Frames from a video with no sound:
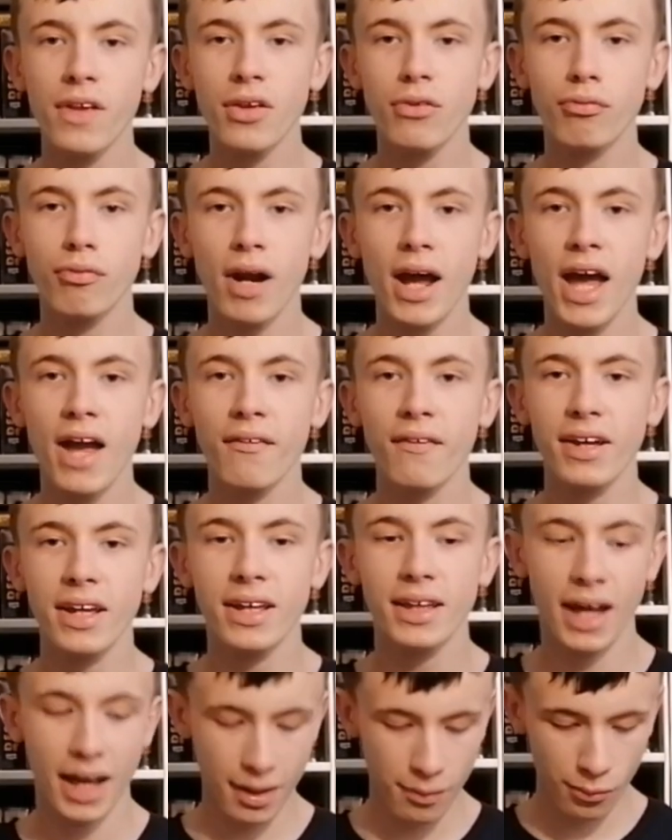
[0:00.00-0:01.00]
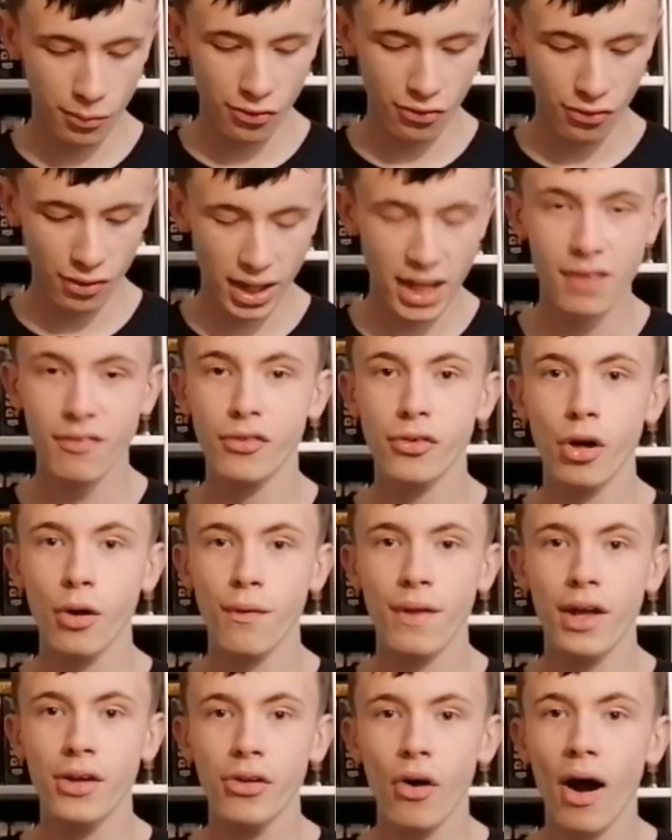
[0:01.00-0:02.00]
these rarity games, even though
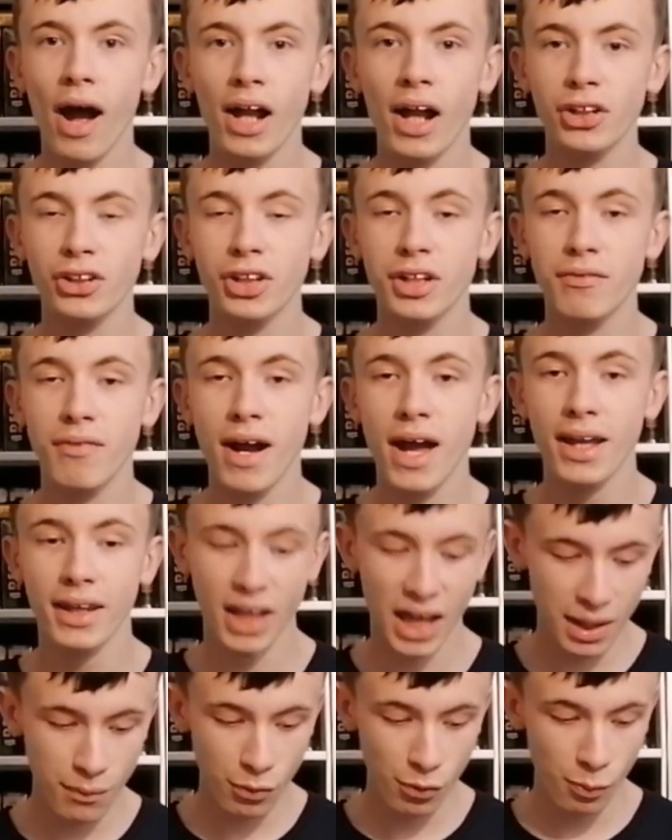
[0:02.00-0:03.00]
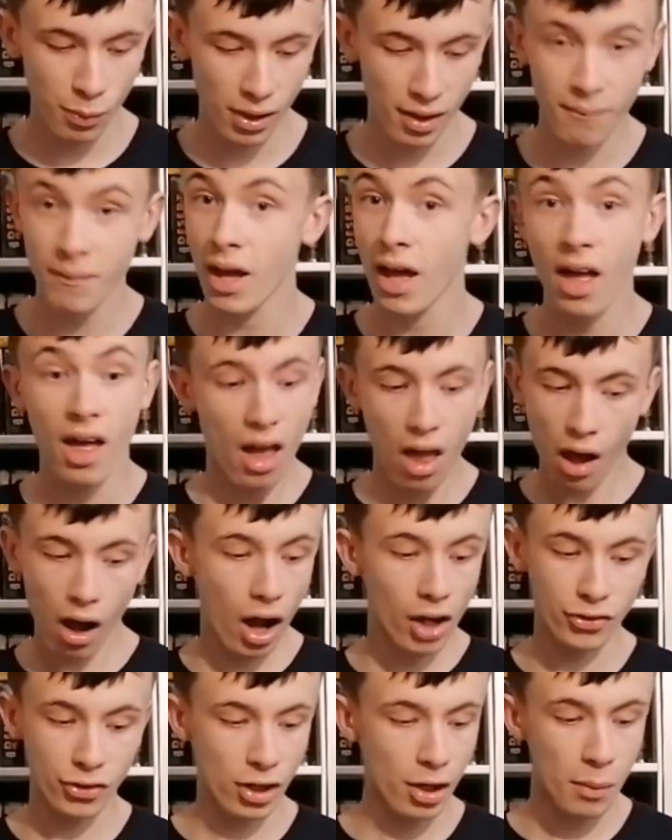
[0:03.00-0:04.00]
they're not actually rare games. But
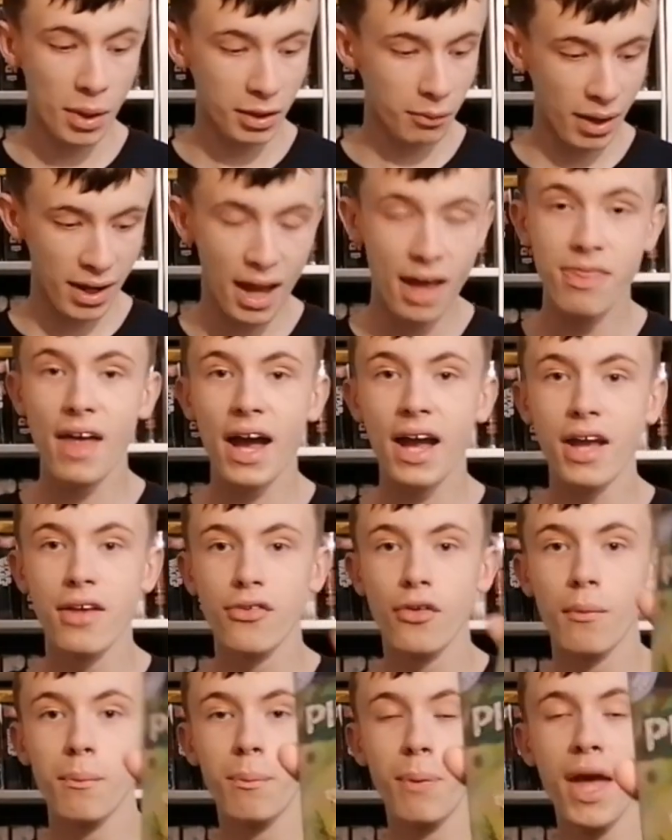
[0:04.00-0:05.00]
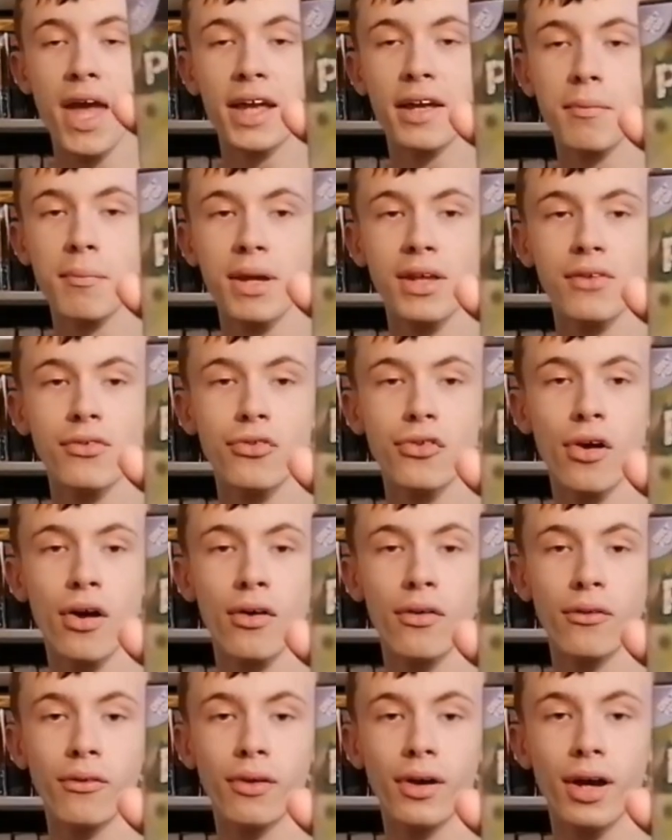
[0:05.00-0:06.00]
I don't know. Anyway, and that is Pikmin
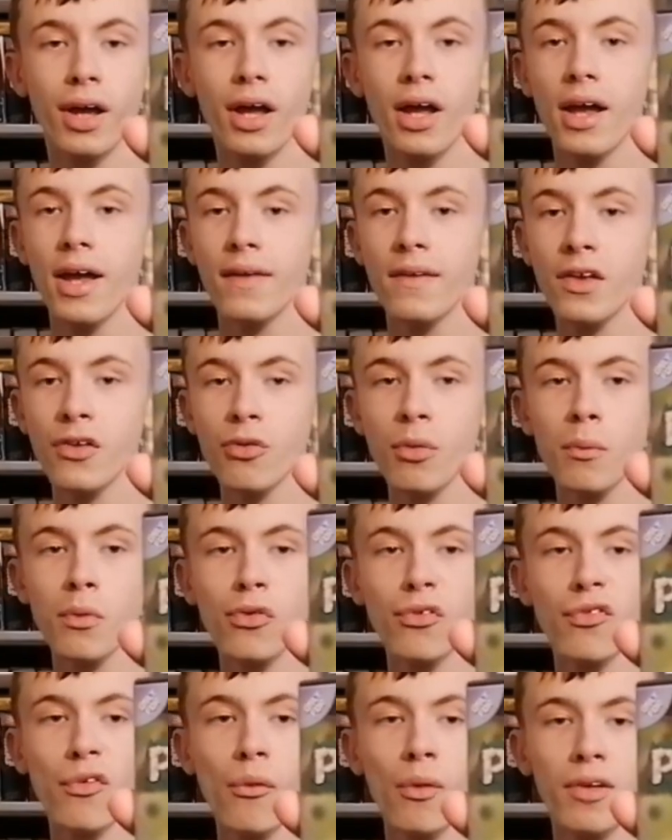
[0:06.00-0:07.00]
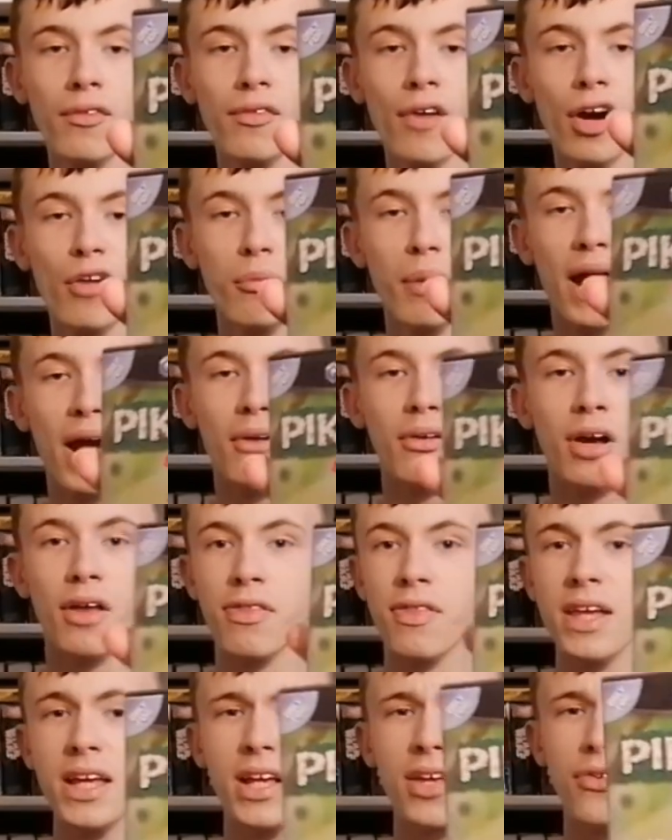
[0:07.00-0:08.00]
2. This one was £45. I
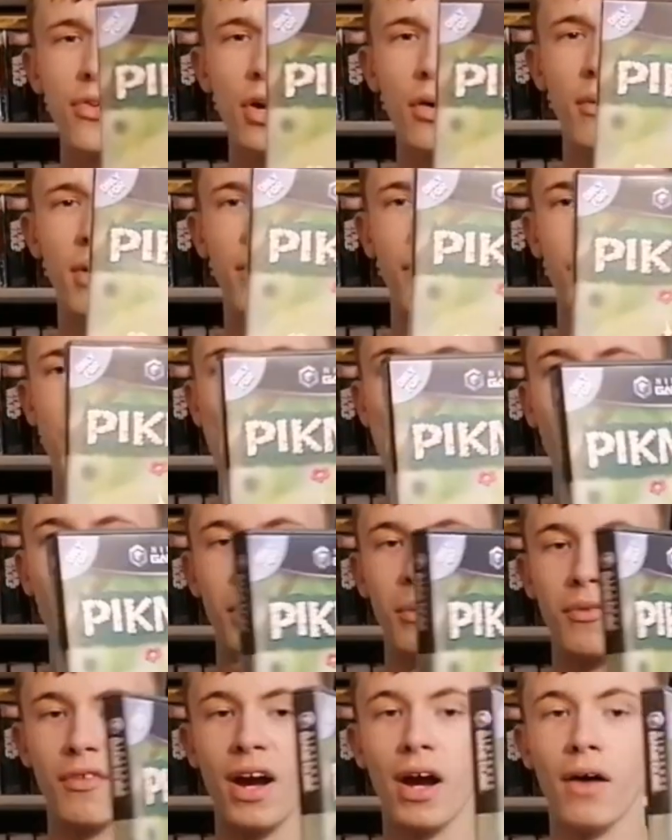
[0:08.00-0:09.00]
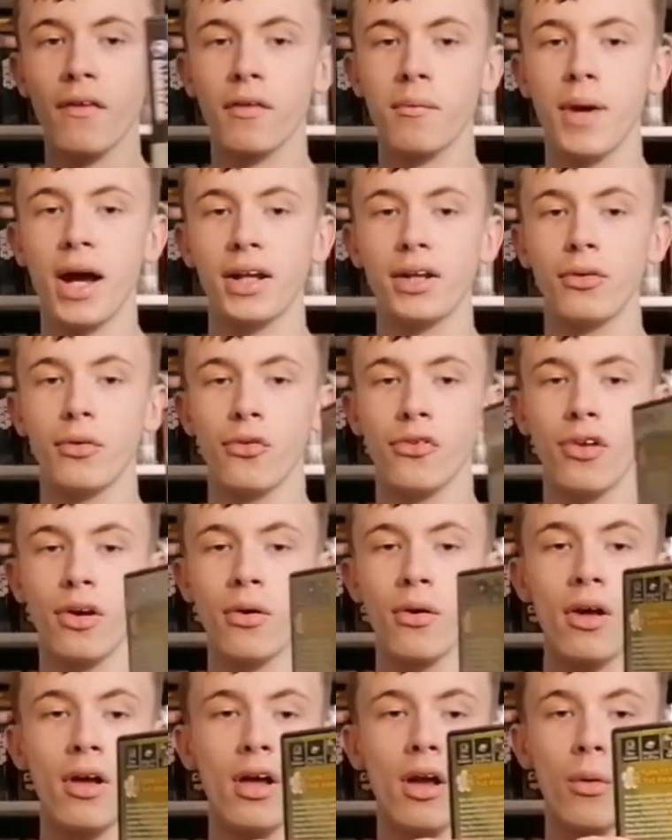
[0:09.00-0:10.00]
think it's only 40 without the manual, so
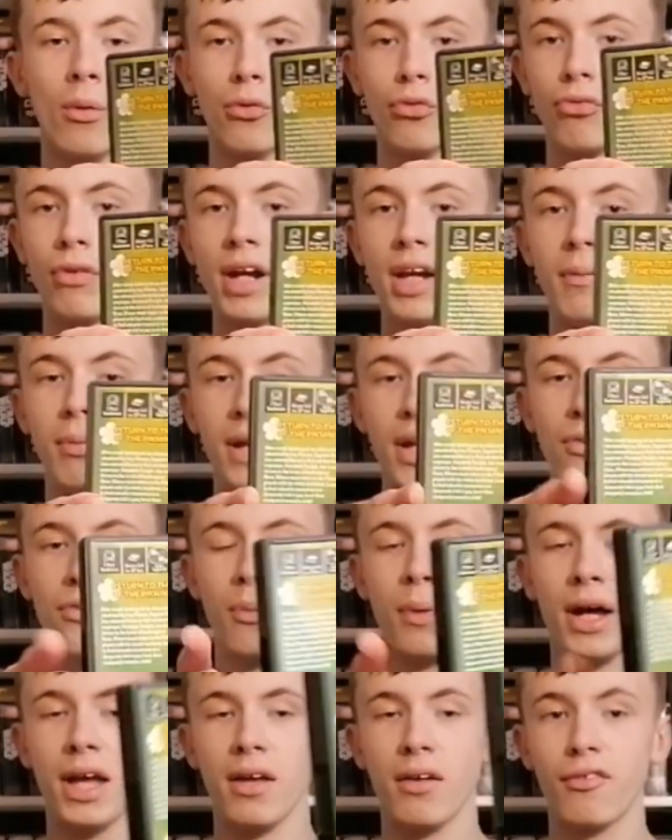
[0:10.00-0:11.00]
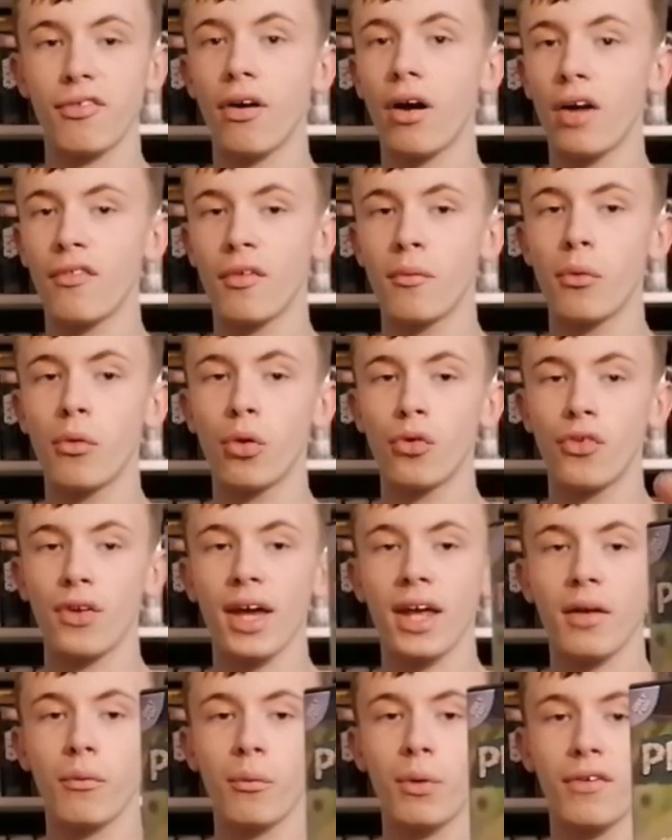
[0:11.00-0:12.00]
I was really pleased to pay a five or more to
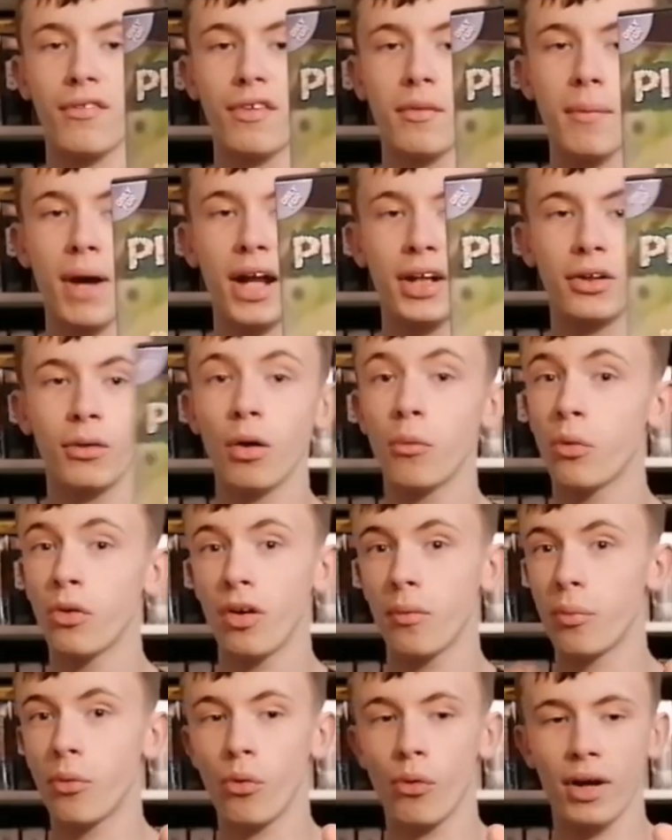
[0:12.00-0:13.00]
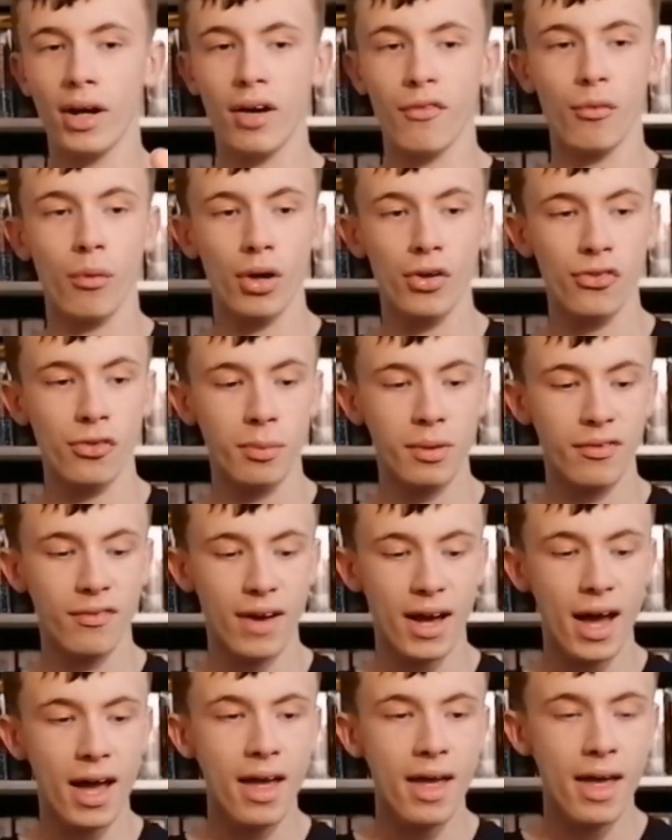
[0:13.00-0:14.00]
get it with the manual. I wouldn't have bought it otherwise, to be
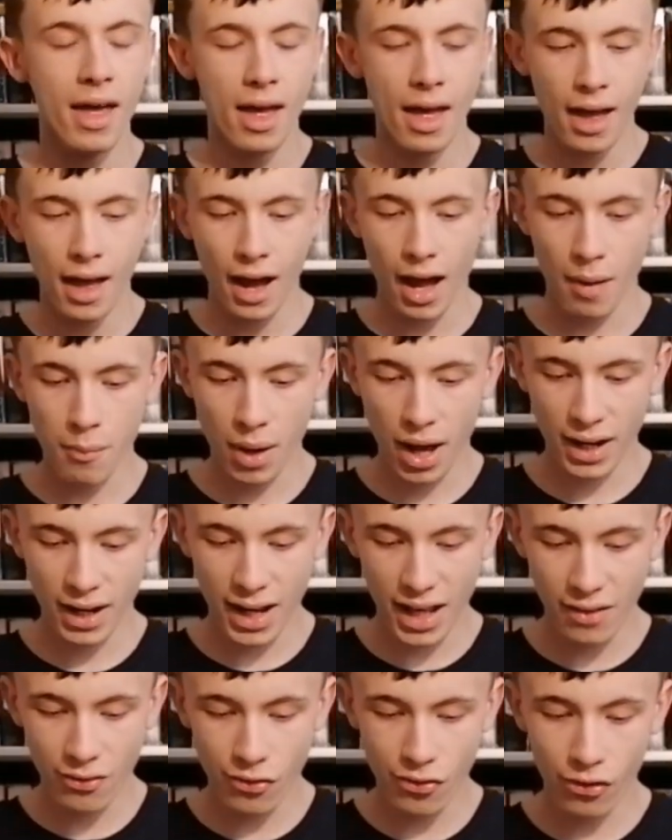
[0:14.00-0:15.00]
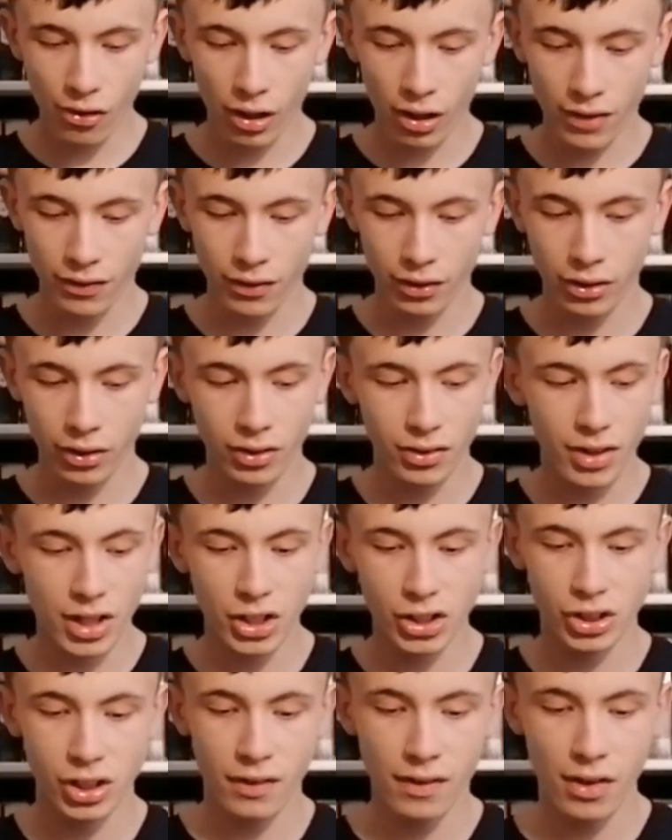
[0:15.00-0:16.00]
fair. And inside, the
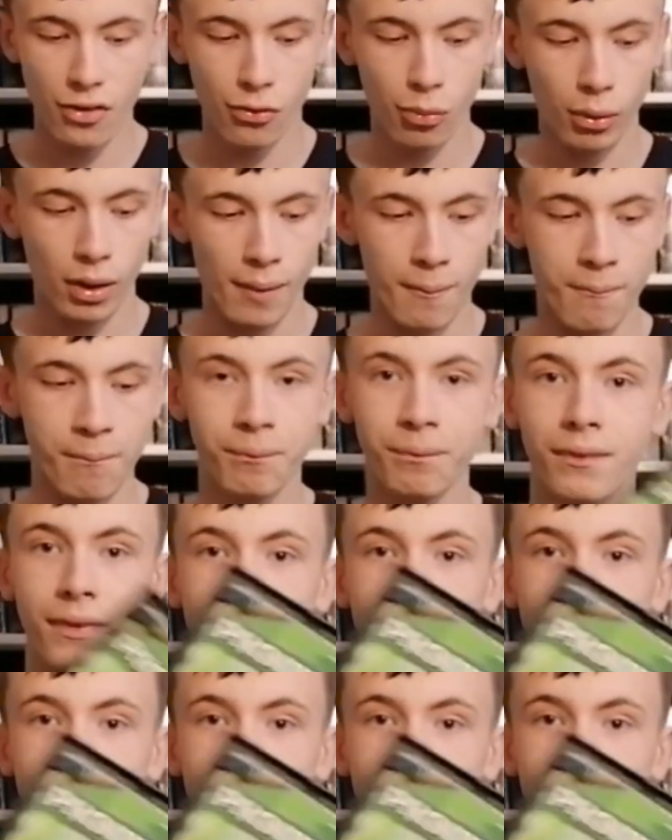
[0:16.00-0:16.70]
condition of this one